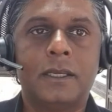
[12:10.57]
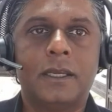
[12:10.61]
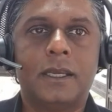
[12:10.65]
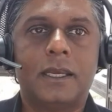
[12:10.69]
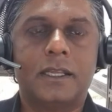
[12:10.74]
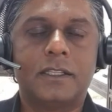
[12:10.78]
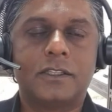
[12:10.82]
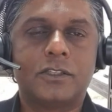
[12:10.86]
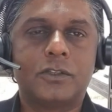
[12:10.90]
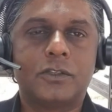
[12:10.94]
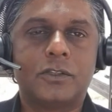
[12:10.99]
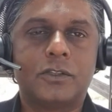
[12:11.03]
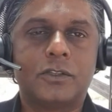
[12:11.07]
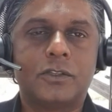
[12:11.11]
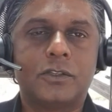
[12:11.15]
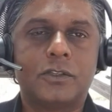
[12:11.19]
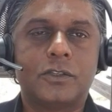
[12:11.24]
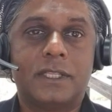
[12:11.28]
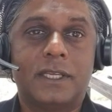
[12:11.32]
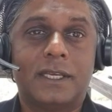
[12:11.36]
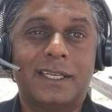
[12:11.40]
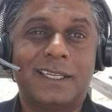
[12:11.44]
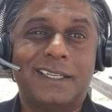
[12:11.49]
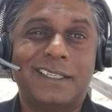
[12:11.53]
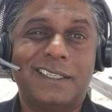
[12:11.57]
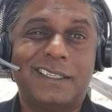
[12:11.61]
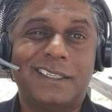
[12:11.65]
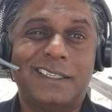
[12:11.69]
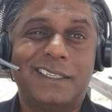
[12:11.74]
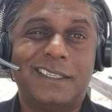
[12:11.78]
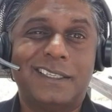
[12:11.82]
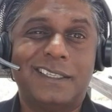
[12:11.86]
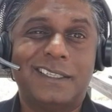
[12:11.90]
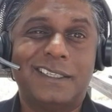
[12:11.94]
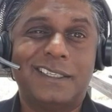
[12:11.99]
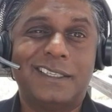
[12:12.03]
And so we use the
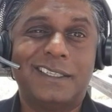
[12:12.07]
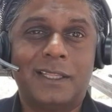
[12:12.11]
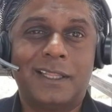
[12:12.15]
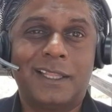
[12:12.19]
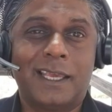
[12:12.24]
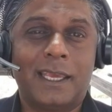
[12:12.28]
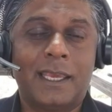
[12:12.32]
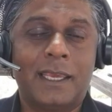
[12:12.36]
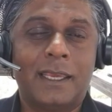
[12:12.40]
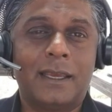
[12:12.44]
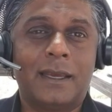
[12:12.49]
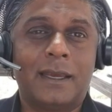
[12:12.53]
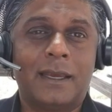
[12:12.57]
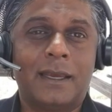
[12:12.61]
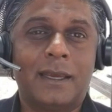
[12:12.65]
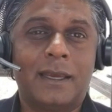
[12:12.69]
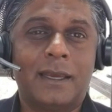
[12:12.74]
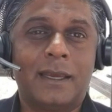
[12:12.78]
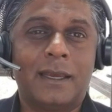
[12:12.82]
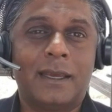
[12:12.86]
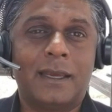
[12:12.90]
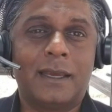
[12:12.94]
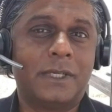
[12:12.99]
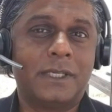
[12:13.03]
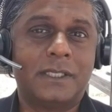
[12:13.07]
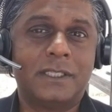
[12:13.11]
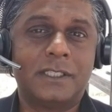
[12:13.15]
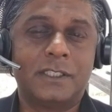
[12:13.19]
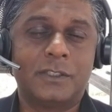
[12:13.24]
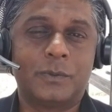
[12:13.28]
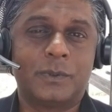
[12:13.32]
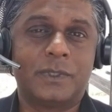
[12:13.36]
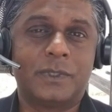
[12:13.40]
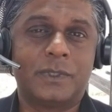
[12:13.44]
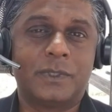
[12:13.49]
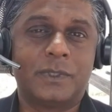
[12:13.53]
AI capabilities
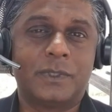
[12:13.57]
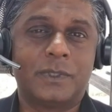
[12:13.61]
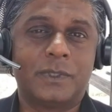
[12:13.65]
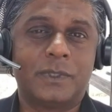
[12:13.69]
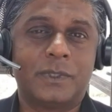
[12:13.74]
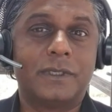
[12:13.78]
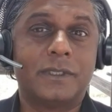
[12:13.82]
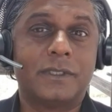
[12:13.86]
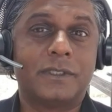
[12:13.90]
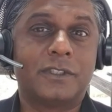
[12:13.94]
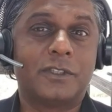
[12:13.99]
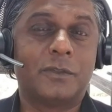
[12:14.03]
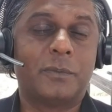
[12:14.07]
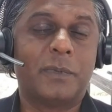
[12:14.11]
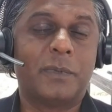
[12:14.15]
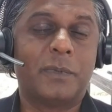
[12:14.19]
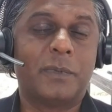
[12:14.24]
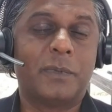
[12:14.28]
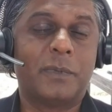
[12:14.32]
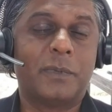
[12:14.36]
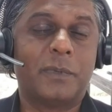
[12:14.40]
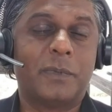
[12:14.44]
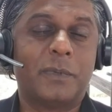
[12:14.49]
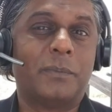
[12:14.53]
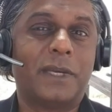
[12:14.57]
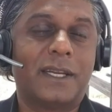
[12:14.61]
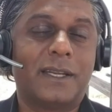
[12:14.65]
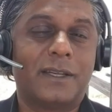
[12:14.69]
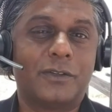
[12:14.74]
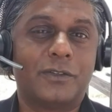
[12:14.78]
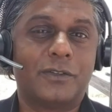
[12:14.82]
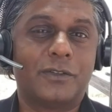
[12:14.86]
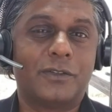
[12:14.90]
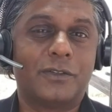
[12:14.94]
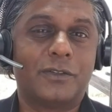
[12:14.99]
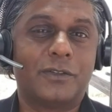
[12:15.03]
within the printers to be able to better
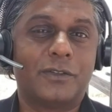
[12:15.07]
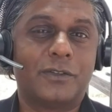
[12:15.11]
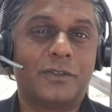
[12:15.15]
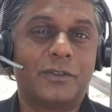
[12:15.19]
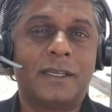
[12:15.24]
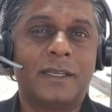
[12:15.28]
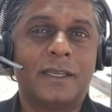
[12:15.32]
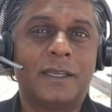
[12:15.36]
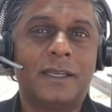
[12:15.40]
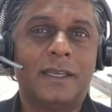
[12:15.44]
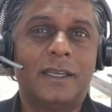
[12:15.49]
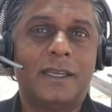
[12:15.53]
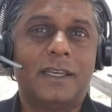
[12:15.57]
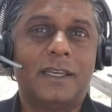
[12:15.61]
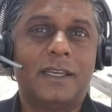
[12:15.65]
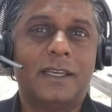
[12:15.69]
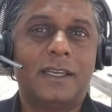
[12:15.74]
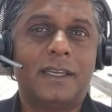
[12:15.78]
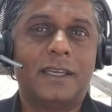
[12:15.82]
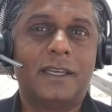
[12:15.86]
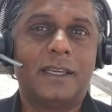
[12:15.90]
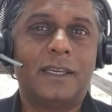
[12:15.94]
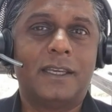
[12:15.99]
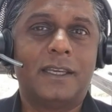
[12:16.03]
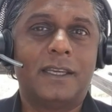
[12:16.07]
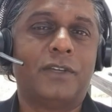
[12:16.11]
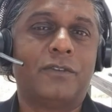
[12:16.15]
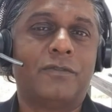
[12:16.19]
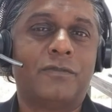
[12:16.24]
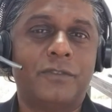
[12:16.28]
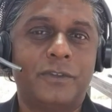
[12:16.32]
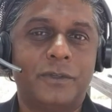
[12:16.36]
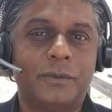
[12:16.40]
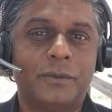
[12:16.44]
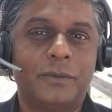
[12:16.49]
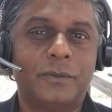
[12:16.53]
understand that if this is being
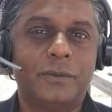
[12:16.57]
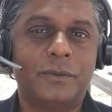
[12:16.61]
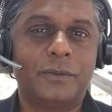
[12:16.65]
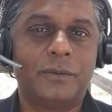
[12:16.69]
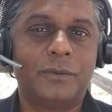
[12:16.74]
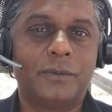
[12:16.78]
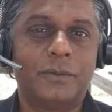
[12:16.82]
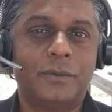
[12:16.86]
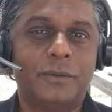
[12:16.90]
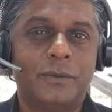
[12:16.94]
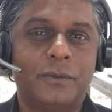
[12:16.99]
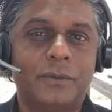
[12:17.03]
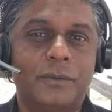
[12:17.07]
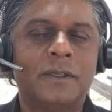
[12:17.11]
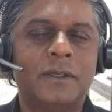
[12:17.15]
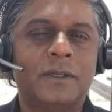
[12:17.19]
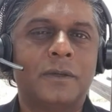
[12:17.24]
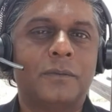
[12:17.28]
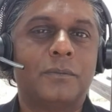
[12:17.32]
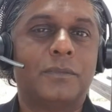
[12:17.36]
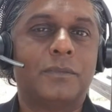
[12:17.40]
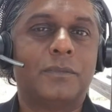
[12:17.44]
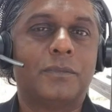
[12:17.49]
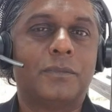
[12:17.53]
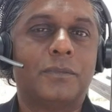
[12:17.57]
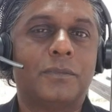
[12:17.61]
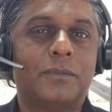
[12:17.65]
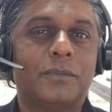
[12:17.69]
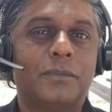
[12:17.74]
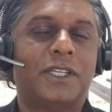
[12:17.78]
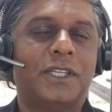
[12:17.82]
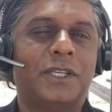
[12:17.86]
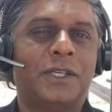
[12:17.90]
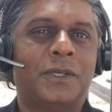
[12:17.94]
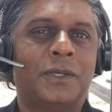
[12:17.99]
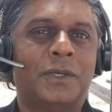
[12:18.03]
viewed on a screen,
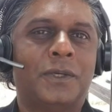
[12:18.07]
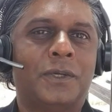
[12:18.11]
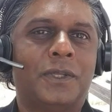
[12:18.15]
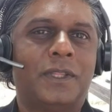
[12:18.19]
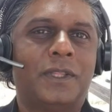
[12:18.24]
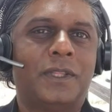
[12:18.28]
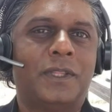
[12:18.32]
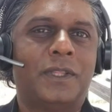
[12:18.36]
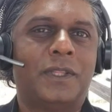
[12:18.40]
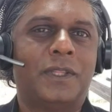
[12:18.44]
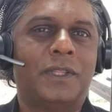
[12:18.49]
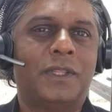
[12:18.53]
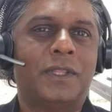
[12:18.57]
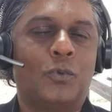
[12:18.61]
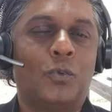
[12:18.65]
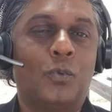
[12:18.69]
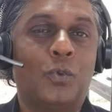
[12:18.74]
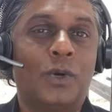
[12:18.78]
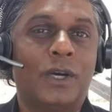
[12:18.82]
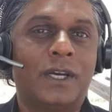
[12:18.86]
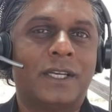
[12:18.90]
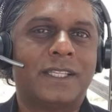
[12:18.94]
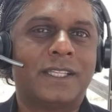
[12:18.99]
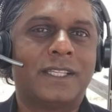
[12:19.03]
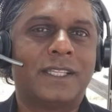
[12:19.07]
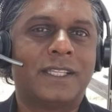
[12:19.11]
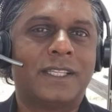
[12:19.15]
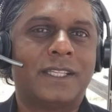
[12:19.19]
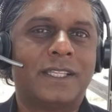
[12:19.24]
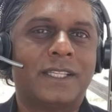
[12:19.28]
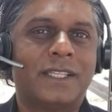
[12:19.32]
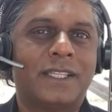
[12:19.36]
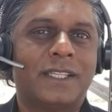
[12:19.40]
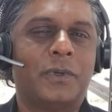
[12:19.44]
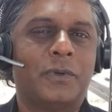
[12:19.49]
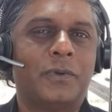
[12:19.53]
potentially there's some work that
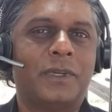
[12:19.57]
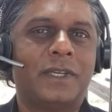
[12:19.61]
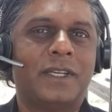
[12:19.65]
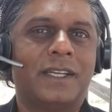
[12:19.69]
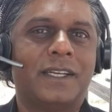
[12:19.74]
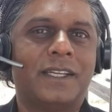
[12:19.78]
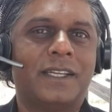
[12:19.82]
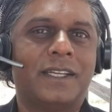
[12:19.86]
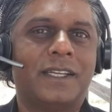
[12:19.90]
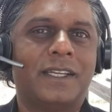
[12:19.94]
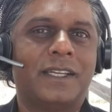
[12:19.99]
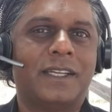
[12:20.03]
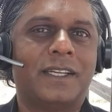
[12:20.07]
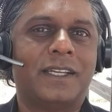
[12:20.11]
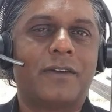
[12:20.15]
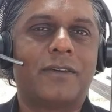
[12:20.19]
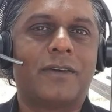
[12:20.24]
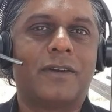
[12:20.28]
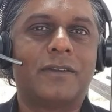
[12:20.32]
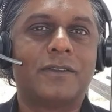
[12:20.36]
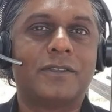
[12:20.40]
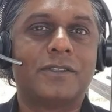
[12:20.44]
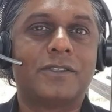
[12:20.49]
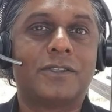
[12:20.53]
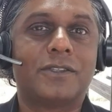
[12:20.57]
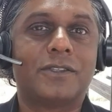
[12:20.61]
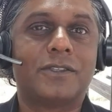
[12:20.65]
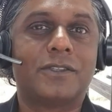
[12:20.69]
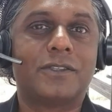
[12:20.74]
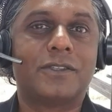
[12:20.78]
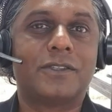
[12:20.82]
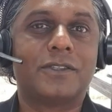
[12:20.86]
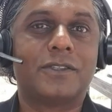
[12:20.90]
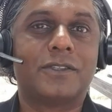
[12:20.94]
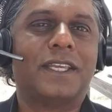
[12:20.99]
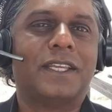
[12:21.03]
needs to be redone in the background. So
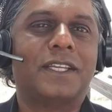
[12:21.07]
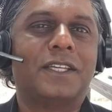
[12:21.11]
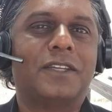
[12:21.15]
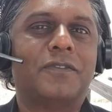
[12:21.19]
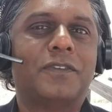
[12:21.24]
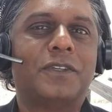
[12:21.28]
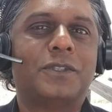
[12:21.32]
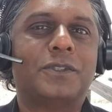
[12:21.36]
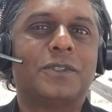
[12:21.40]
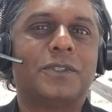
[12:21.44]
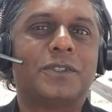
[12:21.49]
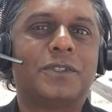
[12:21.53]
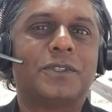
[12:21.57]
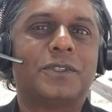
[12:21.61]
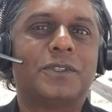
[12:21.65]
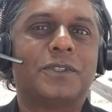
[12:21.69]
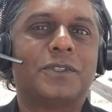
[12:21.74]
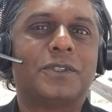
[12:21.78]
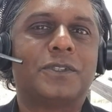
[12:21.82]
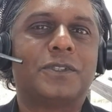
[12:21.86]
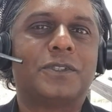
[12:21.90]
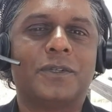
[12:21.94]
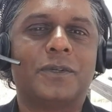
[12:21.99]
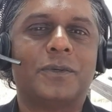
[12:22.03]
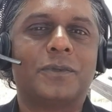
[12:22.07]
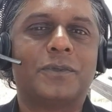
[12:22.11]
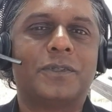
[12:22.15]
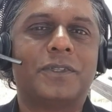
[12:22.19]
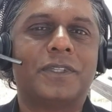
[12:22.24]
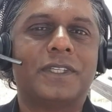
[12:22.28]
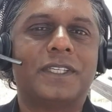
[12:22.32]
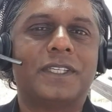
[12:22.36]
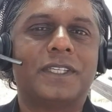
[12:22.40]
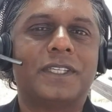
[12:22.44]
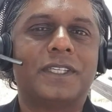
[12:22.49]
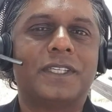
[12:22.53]
the individuals don't have to go to
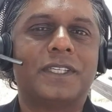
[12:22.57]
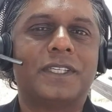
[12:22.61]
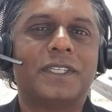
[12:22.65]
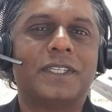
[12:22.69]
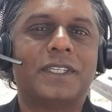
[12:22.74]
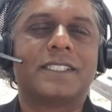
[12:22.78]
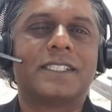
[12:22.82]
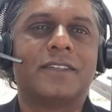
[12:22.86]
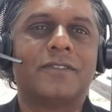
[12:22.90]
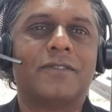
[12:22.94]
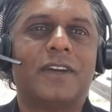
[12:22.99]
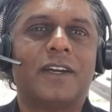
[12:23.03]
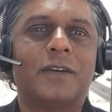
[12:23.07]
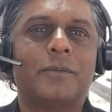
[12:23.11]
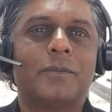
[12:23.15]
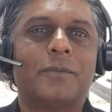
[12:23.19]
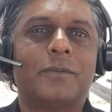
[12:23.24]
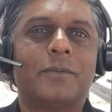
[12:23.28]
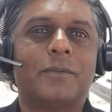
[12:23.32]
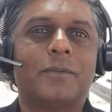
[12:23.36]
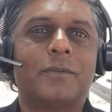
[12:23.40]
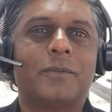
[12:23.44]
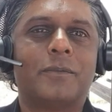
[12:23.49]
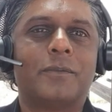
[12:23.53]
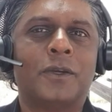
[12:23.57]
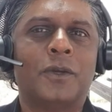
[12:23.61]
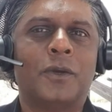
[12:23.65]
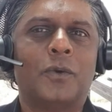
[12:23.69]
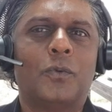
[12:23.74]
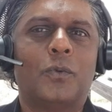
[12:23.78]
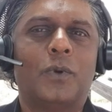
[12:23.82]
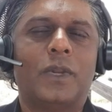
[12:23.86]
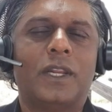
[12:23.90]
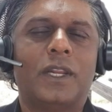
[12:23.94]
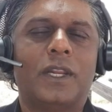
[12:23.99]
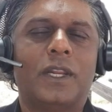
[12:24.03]
the tedious environment of saying,
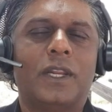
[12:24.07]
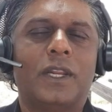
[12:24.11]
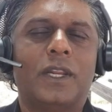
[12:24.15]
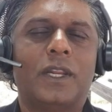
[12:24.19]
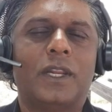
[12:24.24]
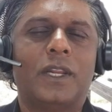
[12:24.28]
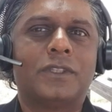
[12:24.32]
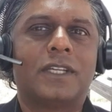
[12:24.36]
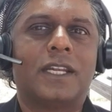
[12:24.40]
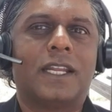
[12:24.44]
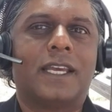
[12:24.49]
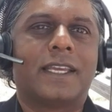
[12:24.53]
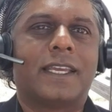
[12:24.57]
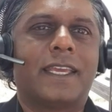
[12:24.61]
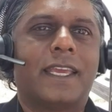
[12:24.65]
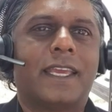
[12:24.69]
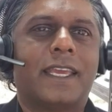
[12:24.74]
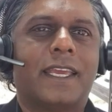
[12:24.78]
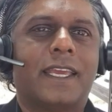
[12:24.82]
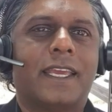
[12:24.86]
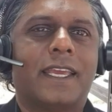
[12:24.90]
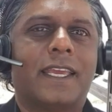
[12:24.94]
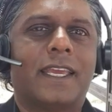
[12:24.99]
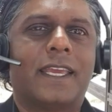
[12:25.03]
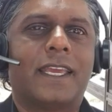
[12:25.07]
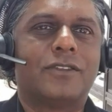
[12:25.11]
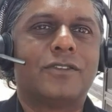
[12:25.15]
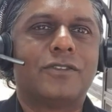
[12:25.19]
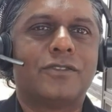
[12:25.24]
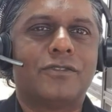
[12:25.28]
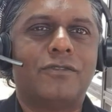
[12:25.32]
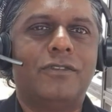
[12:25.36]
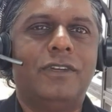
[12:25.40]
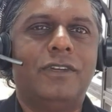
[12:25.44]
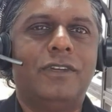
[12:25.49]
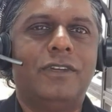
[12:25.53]
well, it looked like X on
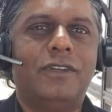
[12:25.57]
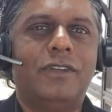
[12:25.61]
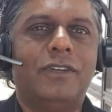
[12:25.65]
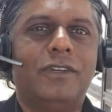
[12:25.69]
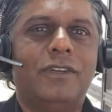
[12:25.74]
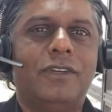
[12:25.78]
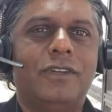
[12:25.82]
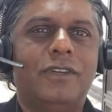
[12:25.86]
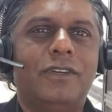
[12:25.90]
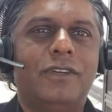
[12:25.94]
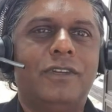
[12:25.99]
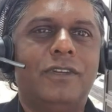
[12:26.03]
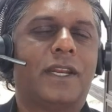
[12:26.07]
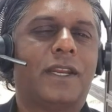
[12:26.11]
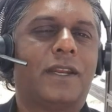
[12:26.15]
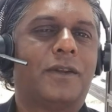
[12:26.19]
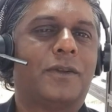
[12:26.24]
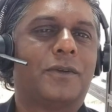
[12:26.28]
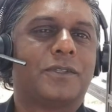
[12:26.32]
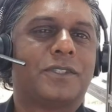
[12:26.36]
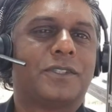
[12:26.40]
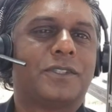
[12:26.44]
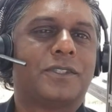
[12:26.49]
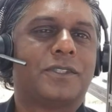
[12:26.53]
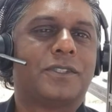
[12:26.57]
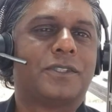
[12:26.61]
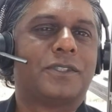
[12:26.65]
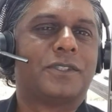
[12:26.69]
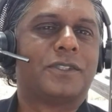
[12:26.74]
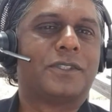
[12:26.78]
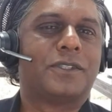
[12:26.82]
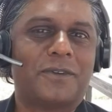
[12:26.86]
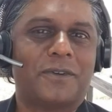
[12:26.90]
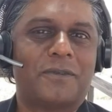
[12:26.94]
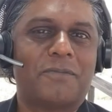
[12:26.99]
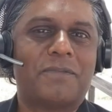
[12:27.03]
screen, but it looks
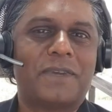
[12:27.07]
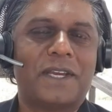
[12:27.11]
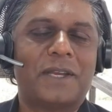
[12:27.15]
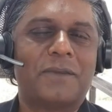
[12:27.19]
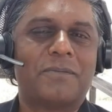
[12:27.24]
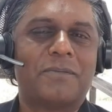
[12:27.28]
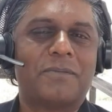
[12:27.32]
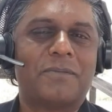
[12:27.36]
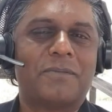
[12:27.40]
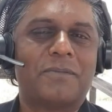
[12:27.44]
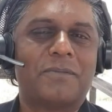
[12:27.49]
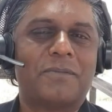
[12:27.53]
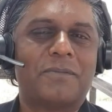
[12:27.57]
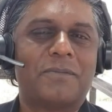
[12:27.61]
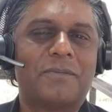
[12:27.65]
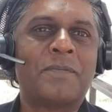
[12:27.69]
different on paper.